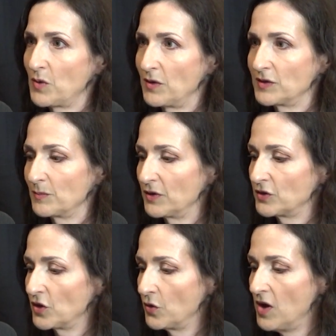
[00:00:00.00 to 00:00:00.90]
probably simpler. That,
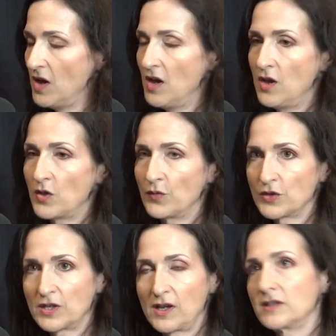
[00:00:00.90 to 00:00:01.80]
so probably... the
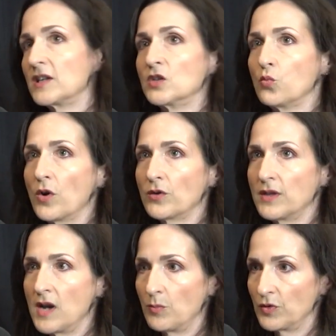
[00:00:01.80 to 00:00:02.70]
first thing I say is, what are the
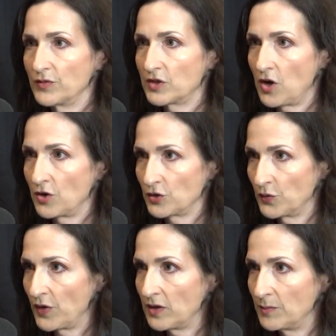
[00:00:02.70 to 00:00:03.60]
number of stars
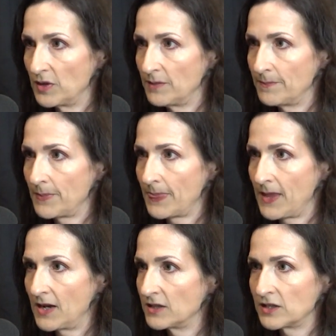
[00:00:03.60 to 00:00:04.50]
available?
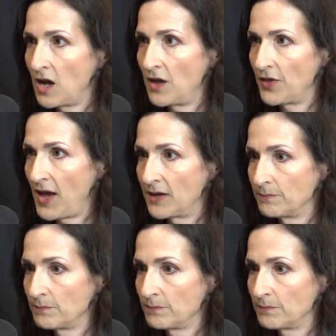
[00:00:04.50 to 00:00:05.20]
And it's not that